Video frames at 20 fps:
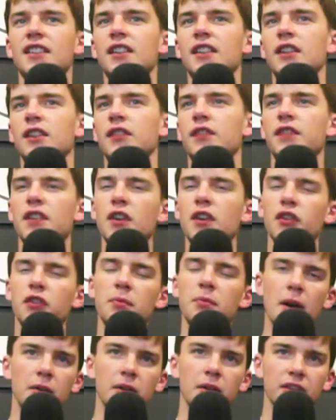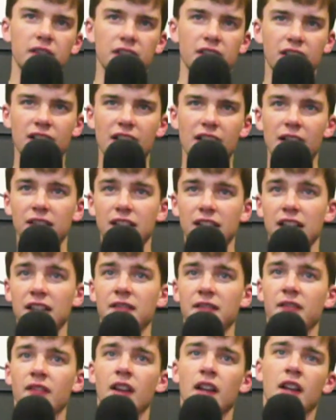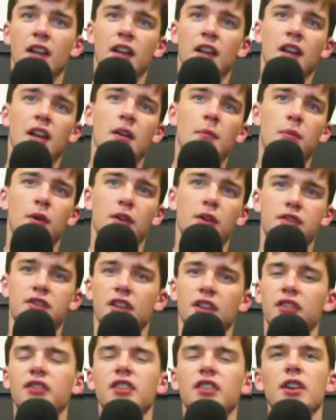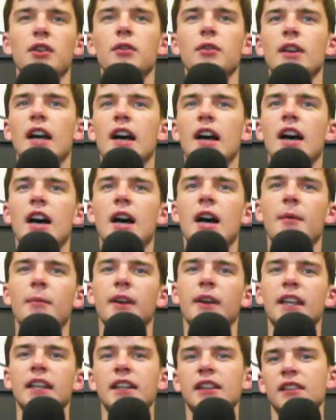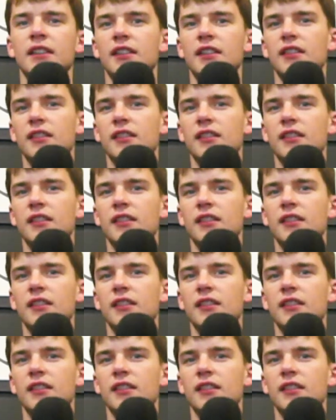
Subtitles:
Few smokers in the crowd, eh? But Jasula, I mean,